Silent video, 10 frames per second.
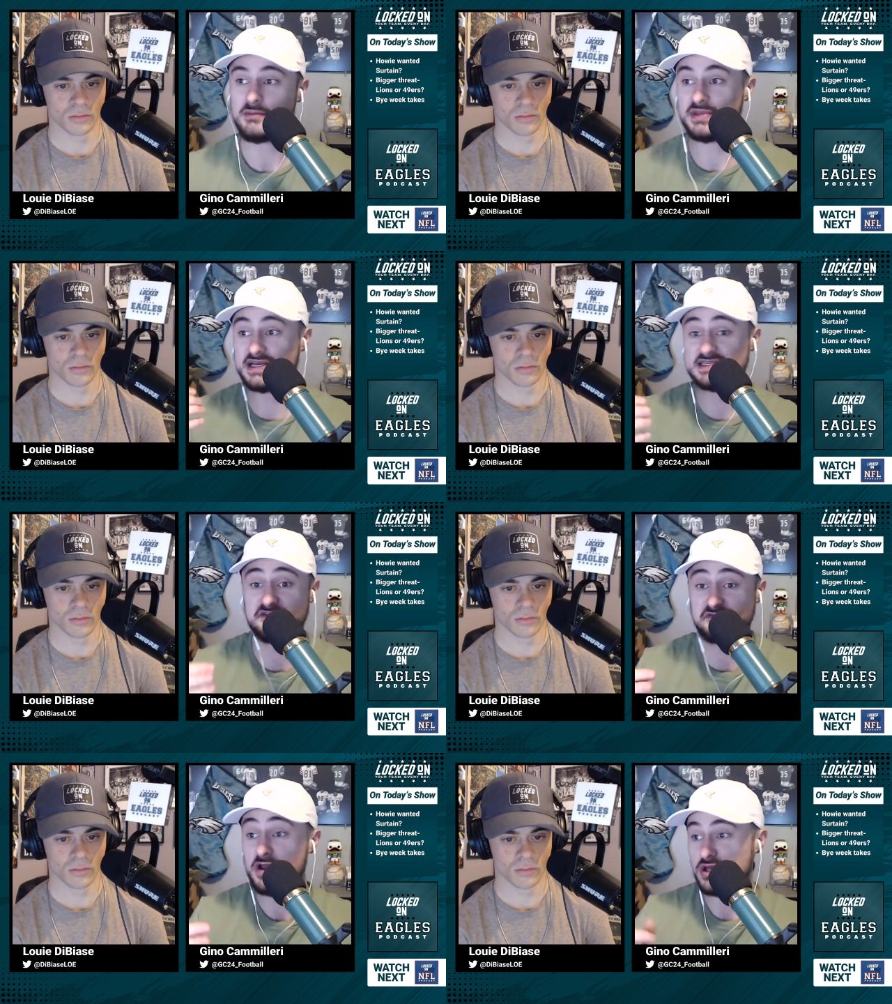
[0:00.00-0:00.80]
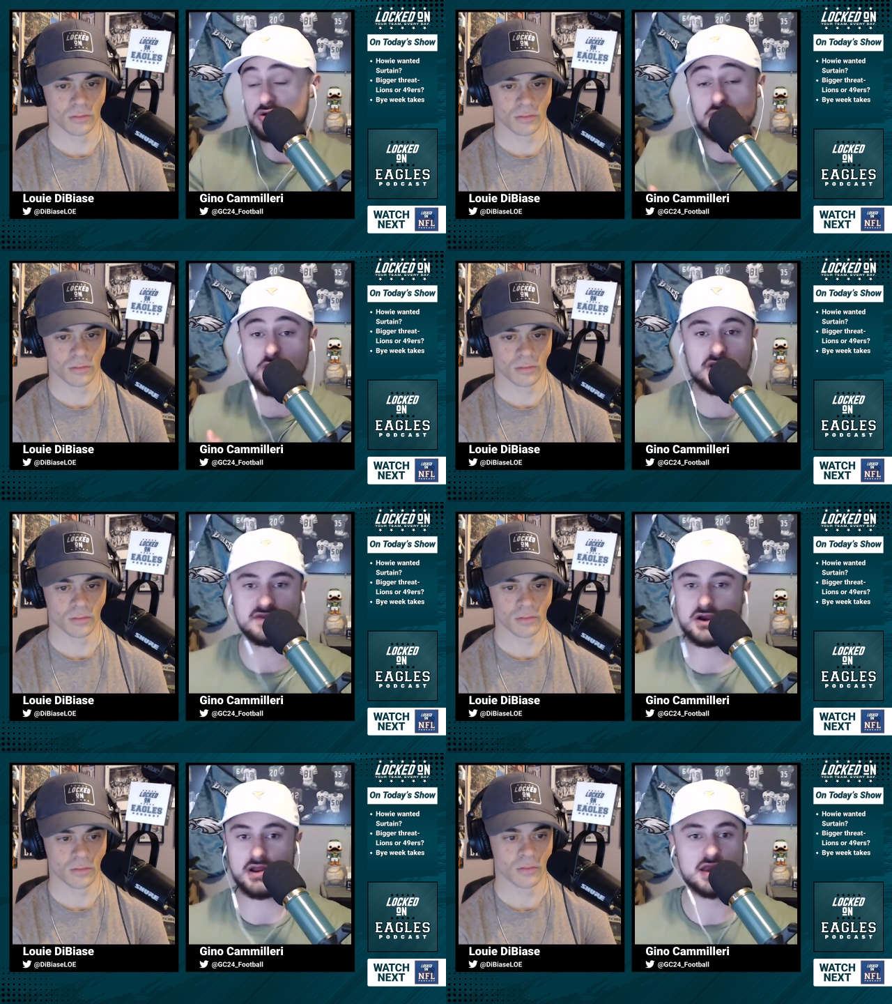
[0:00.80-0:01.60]
Speaker 1: Because if you go in
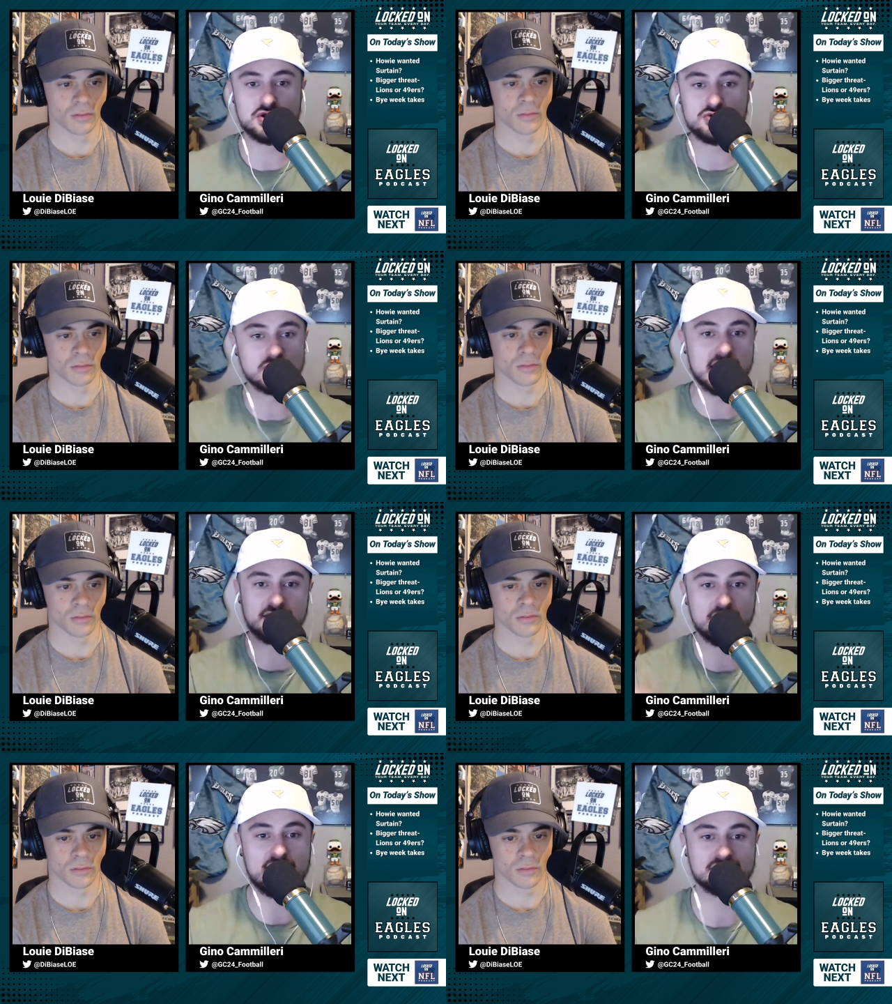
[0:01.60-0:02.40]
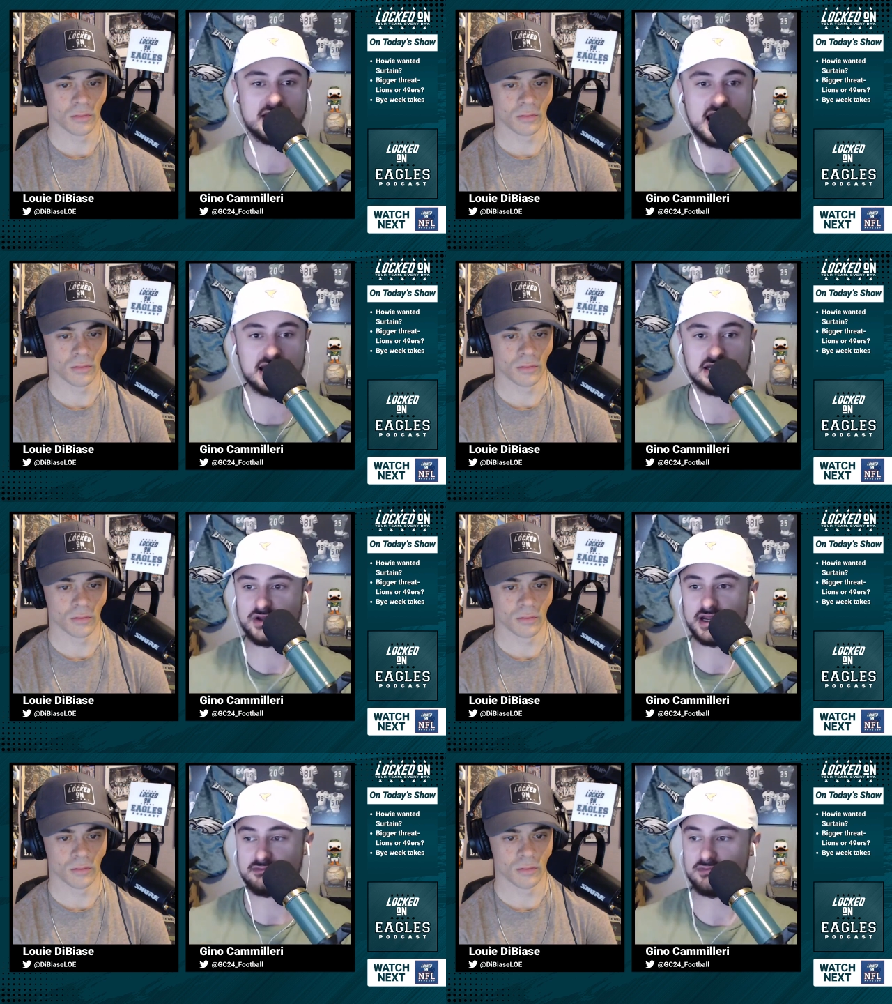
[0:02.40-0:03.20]
there and you lay it all on the line and
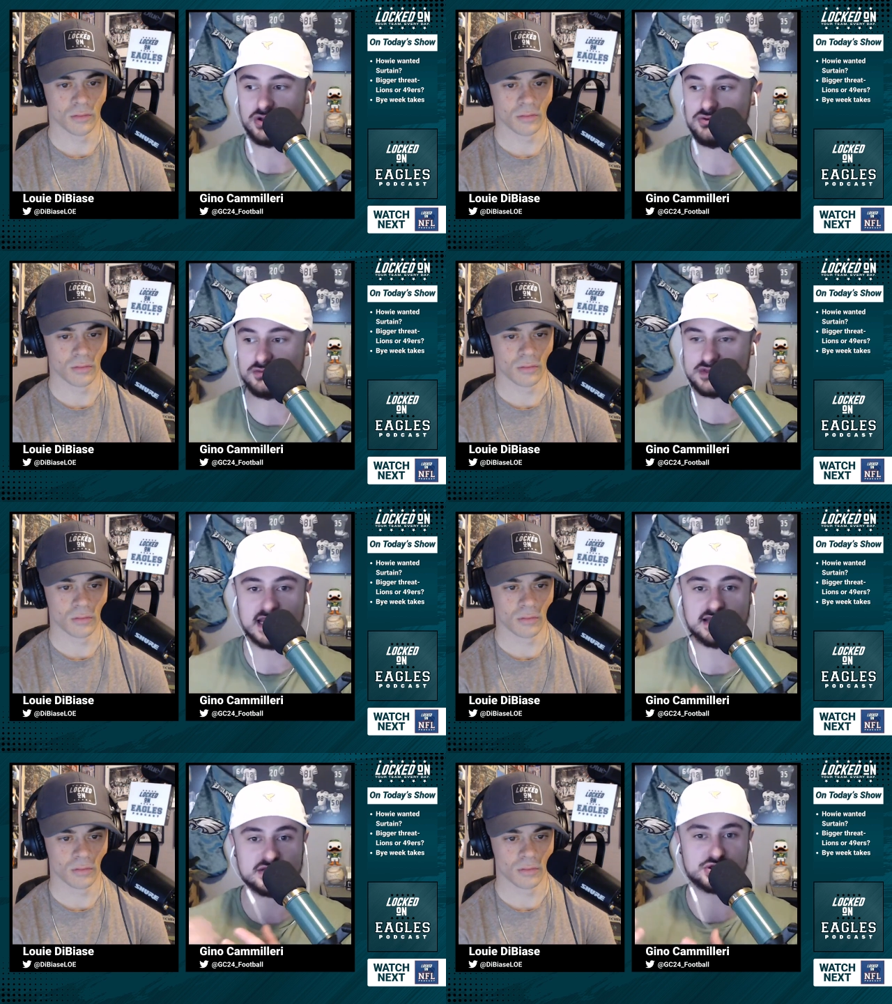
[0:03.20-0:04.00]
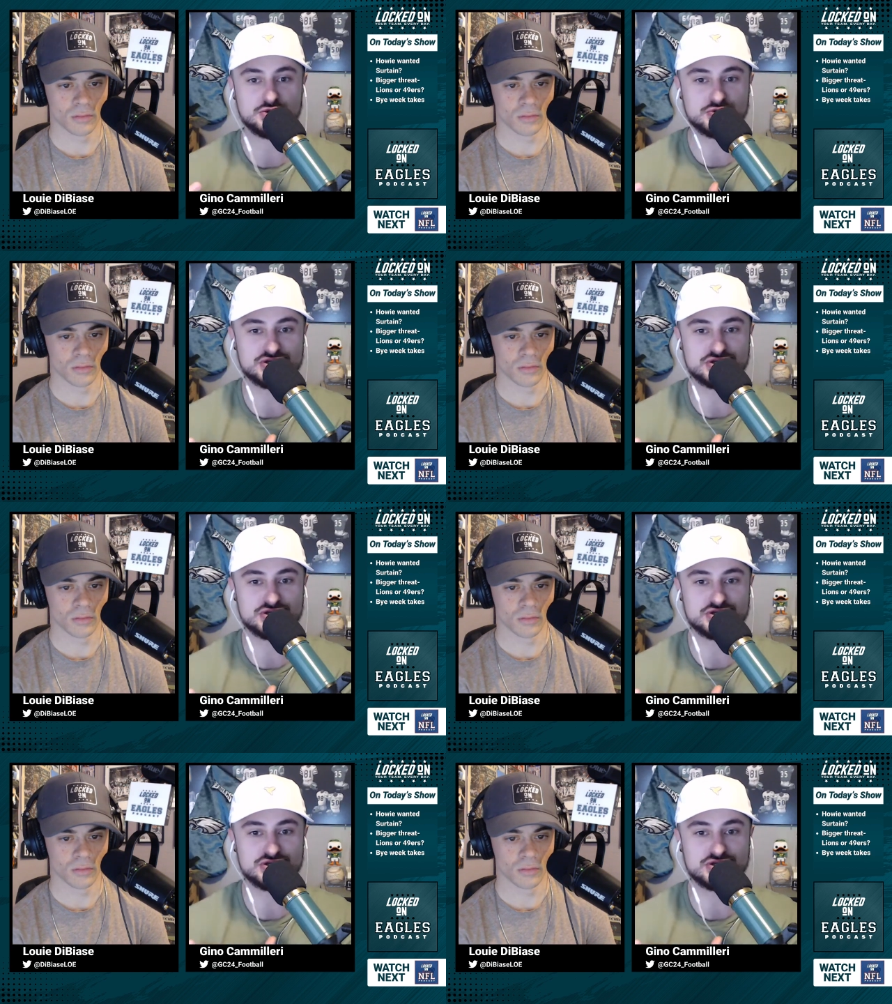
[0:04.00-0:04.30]
like you take this too